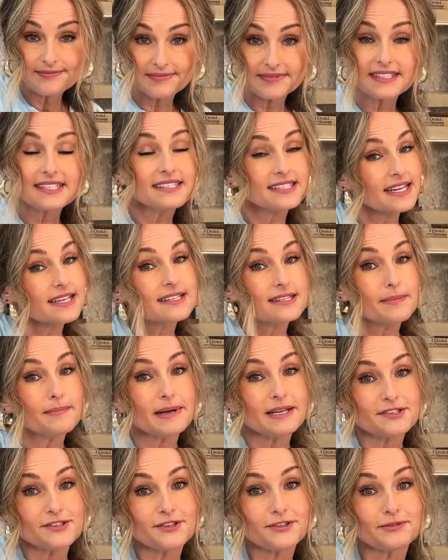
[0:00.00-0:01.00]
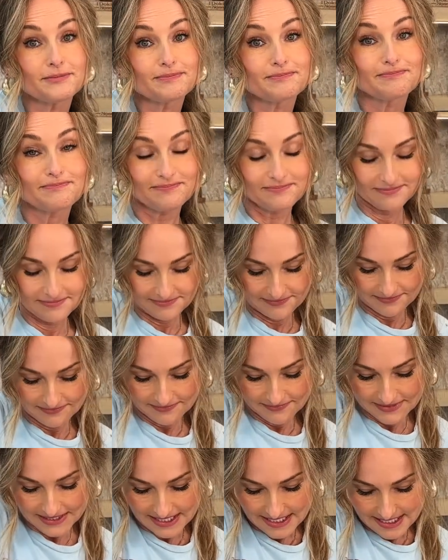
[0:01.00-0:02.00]
This takes some muscle,
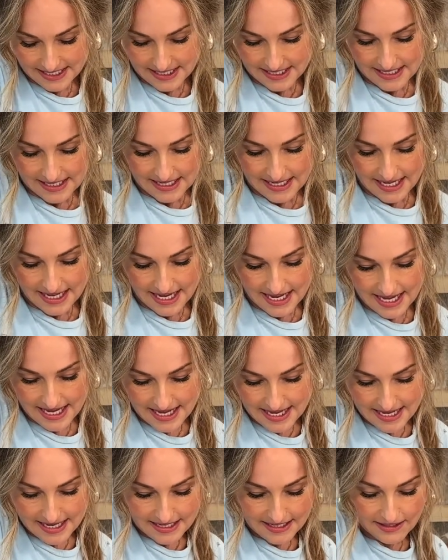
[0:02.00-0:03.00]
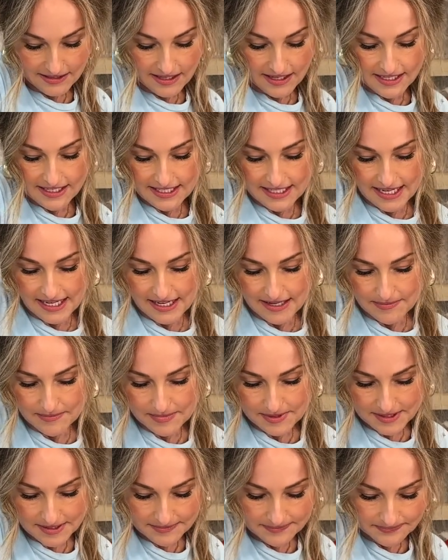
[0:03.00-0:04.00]
and a lot of times